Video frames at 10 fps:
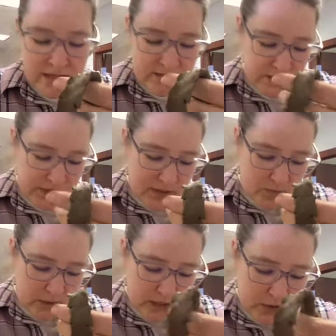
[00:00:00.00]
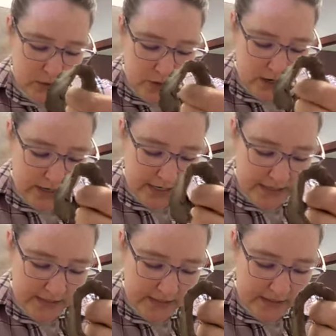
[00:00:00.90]
So then we go to our
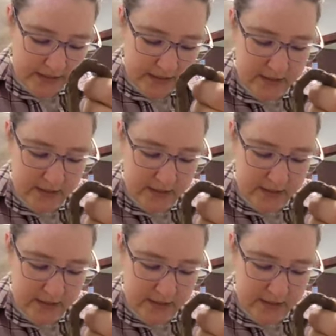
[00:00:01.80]
next